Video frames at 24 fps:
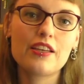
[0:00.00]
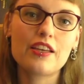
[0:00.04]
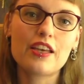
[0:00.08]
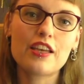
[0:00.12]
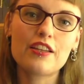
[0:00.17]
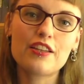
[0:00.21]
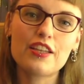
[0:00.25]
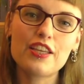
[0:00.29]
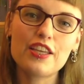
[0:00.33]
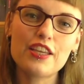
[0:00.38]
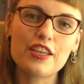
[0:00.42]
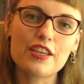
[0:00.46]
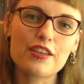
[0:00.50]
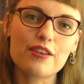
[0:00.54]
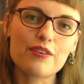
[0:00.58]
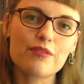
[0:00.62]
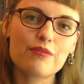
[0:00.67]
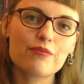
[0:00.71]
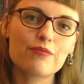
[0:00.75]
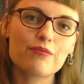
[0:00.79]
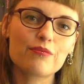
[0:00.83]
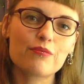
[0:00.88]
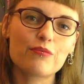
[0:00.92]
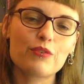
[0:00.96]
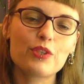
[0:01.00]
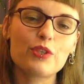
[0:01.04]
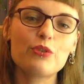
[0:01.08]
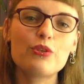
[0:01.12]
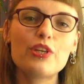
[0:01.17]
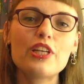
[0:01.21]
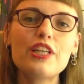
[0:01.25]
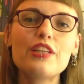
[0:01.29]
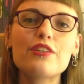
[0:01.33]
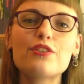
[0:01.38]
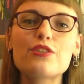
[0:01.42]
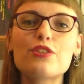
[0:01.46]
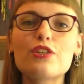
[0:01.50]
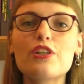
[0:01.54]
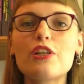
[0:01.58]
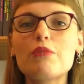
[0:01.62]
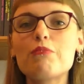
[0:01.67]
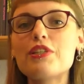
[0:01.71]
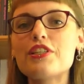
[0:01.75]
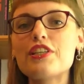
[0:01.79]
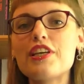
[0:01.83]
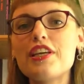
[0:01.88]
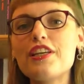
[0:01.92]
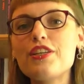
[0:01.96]
And here we reach a
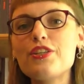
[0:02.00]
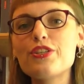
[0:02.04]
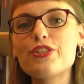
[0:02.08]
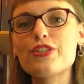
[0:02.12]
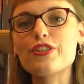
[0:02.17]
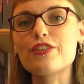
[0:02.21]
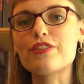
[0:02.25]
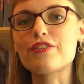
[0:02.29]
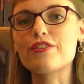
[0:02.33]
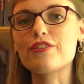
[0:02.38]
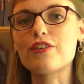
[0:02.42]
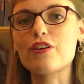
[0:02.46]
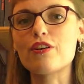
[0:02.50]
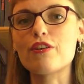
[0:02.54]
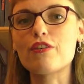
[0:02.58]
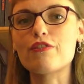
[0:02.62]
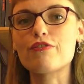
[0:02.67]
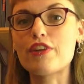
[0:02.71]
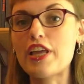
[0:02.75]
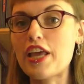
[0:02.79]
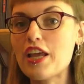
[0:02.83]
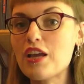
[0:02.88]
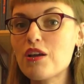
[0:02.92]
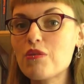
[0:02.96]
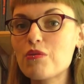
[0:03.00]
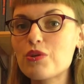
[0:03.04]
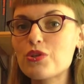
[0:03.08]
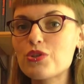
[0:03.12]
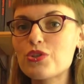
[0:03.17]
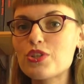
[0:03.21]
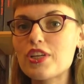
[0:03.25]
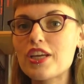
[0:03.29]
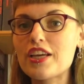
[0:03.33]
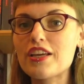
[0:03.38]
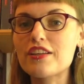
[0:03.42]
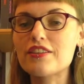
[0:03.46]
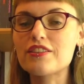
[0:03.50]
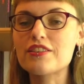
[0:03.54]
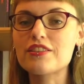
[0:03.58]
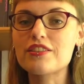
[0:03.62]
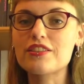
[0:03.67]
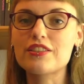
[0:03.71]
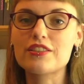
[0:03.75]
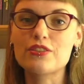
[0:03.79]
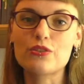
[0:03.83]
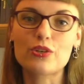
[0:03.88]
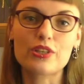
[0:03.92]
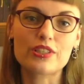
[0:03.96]
limitation of language and
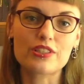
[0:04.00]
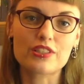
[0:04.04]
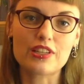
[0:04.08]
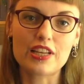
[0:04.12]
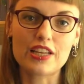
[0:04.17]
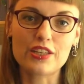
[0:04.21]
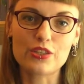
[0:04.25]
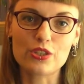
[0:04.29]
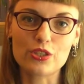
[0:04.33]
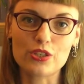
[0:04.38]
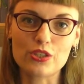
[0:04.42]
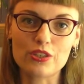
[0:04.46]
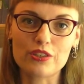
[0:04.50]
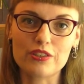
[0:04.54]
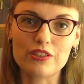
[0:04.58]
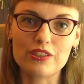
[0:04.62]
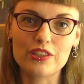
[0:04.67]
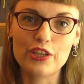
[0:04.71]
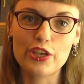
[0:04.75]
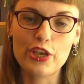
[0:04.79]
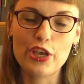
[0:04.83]
translation